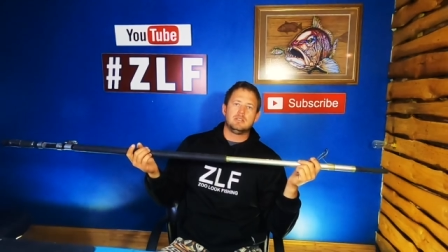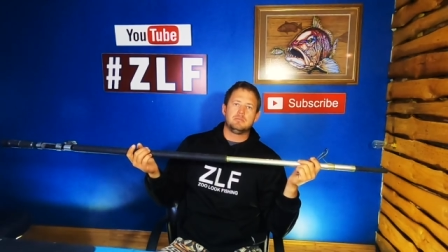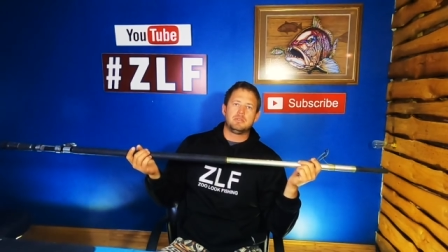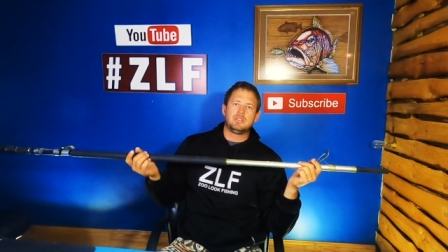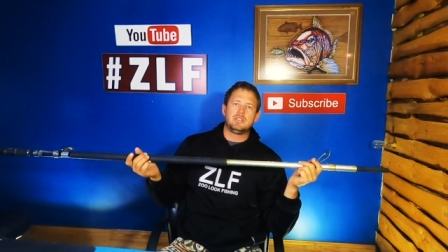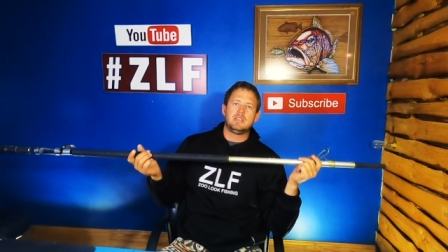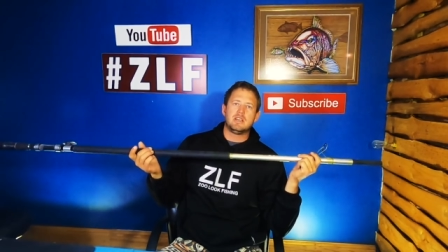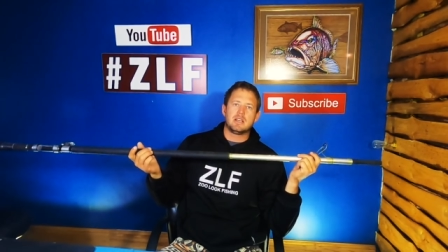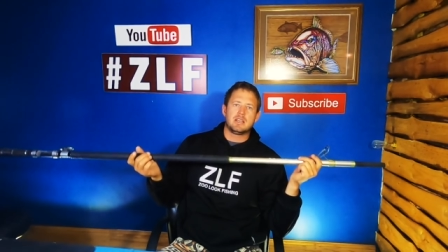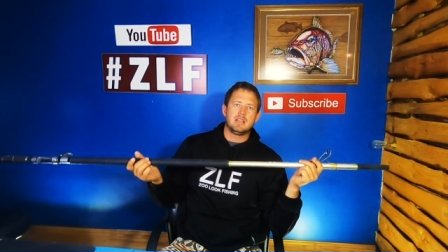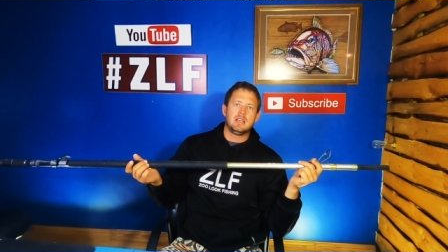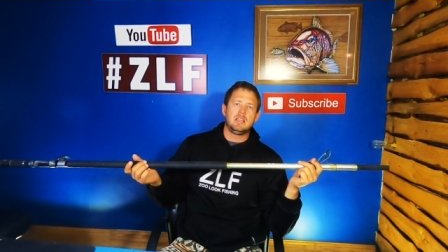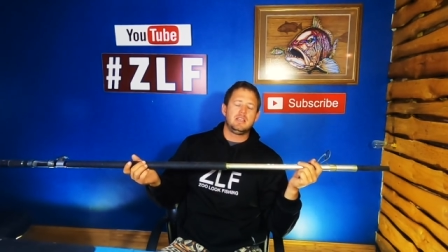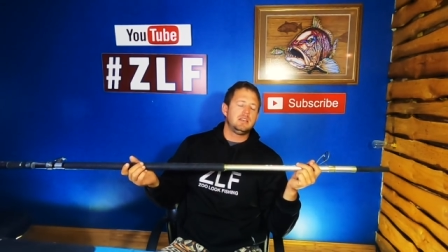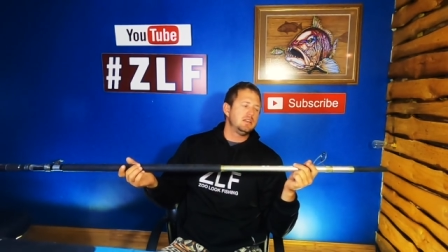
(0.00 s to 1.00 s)
the Portia
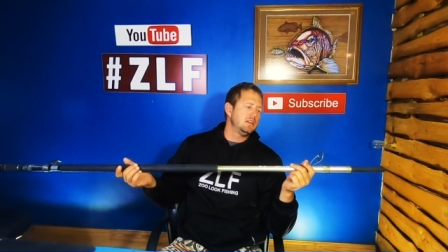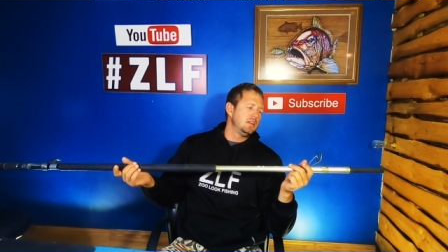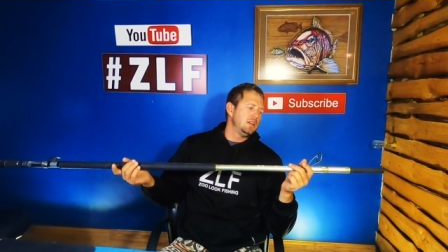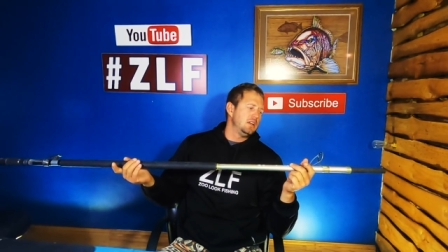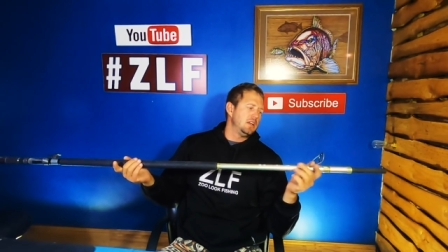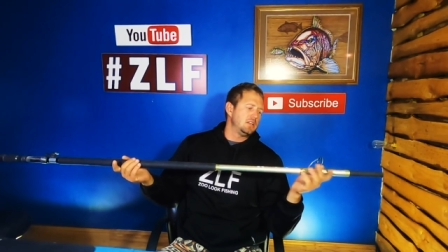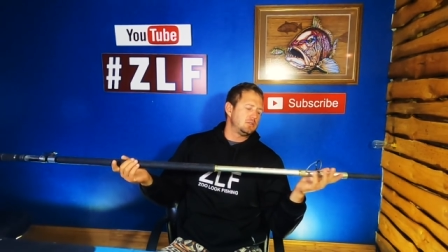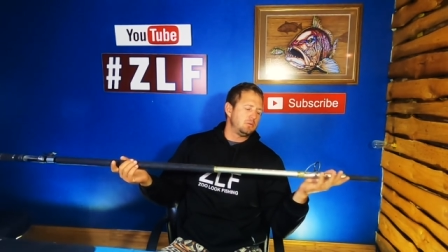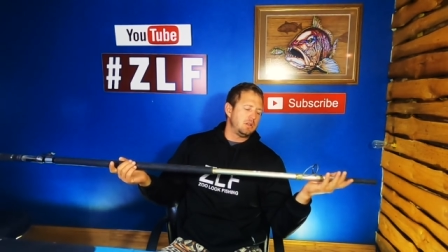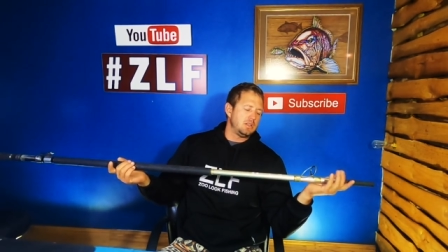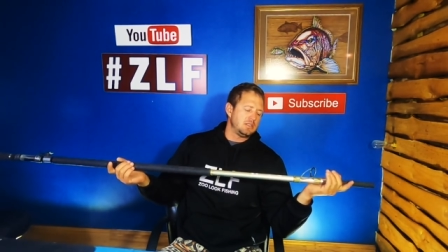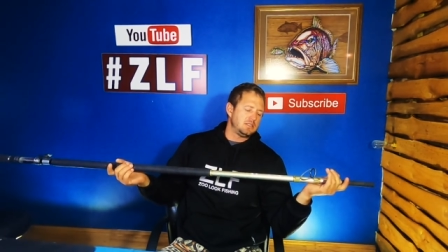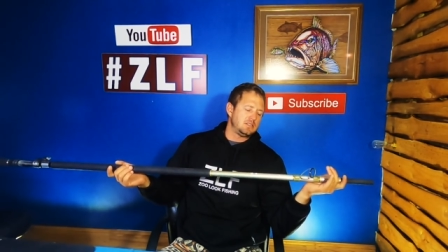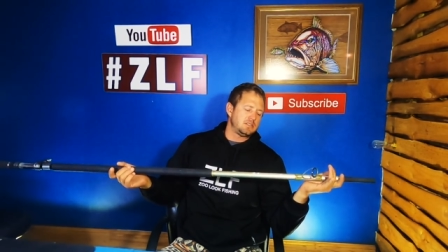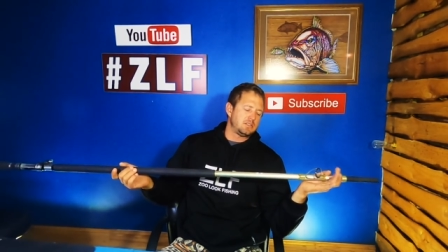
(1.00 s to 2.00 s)
green as well
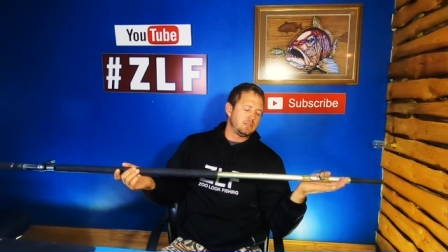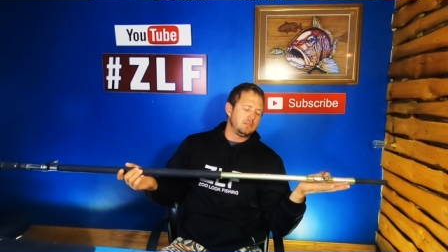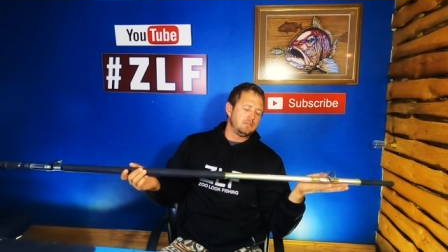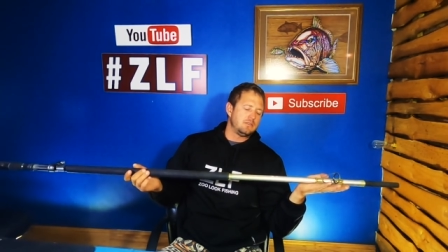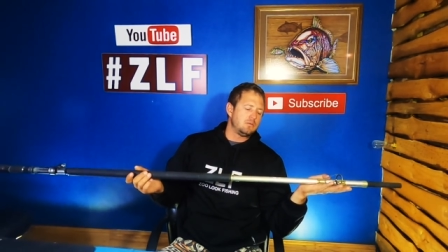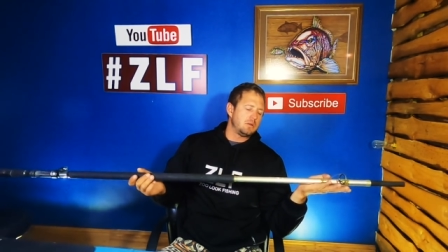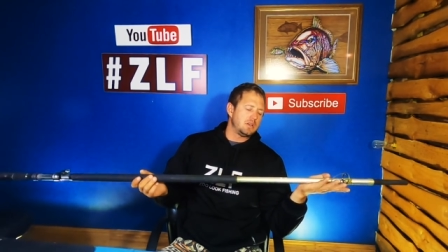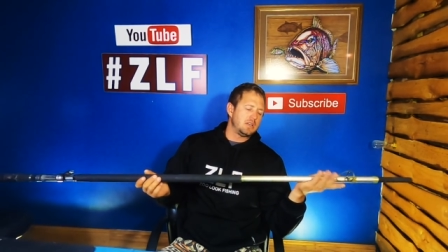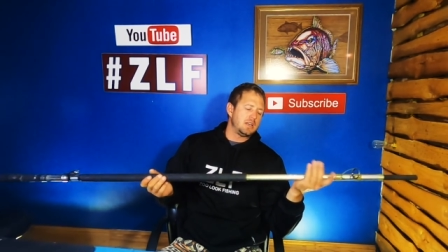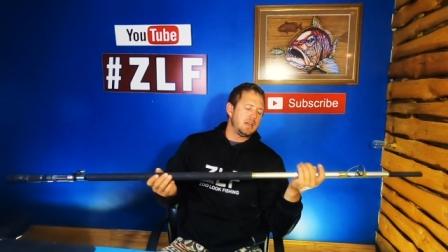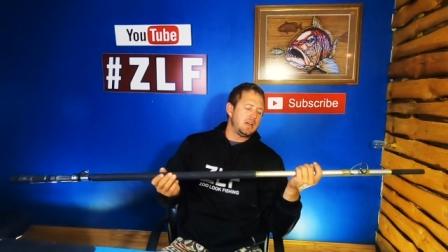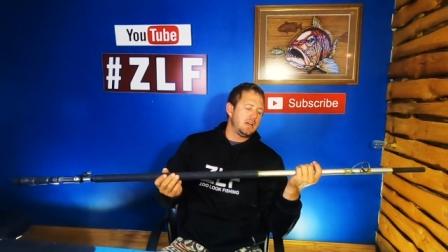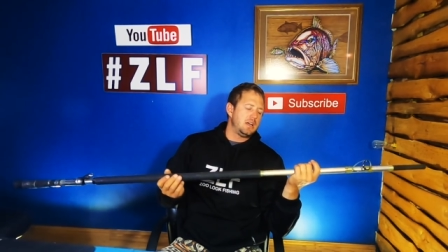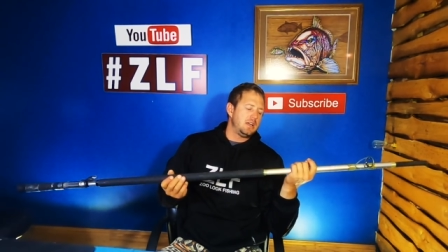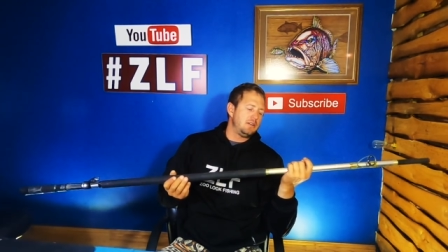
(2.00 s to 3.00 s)
as the silver one that
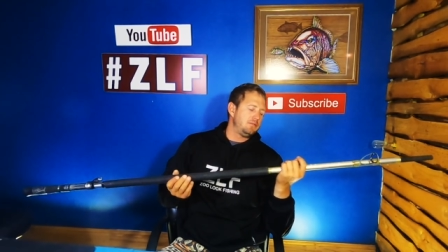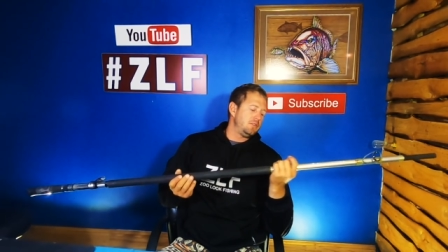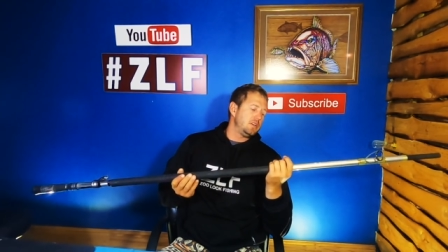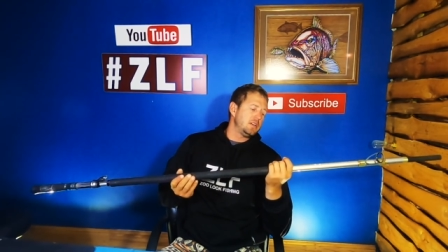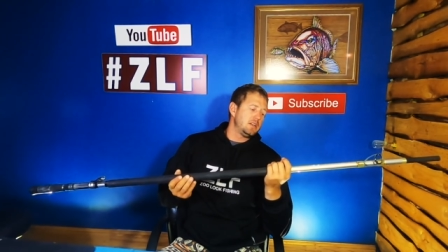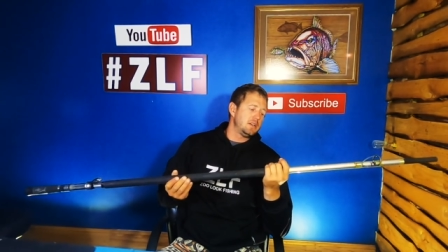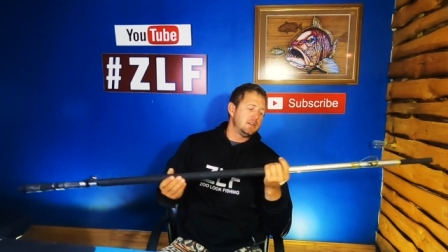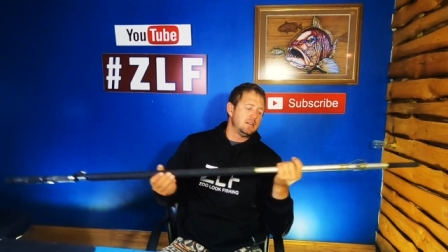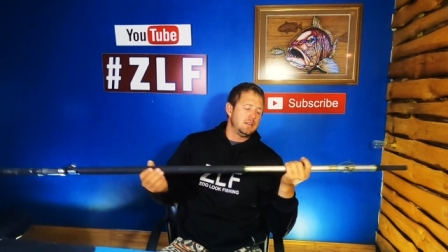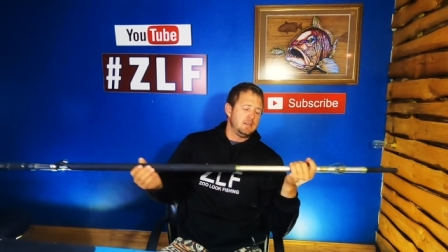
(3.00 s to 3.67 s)
I have here.